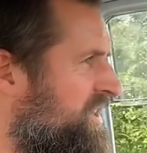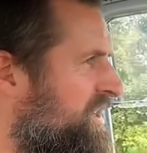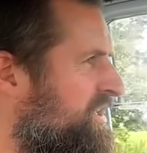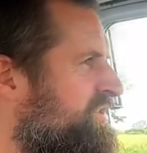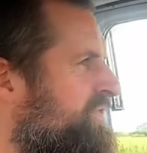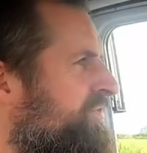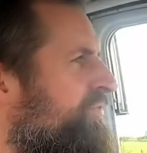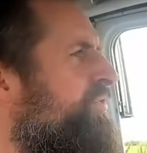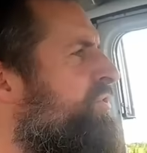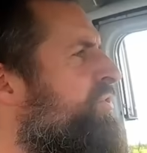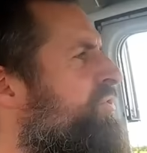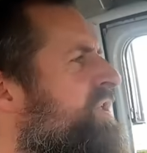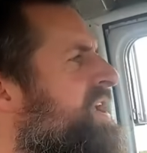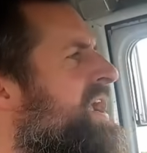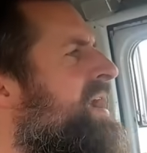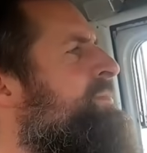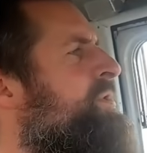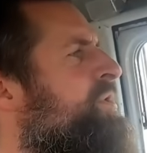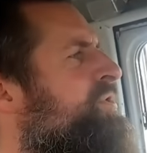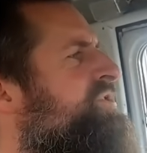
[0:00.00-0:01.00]
this through
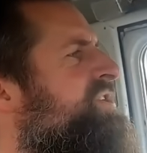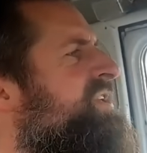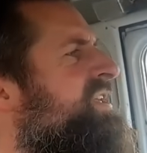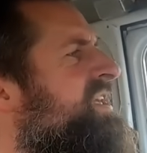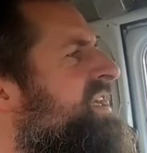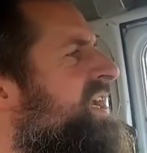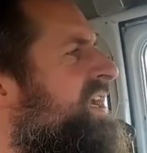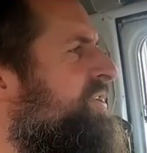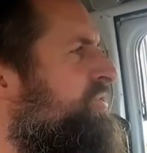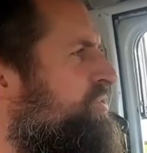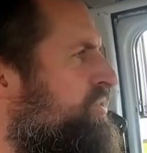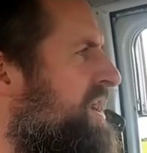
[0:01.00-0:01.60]
the MOT and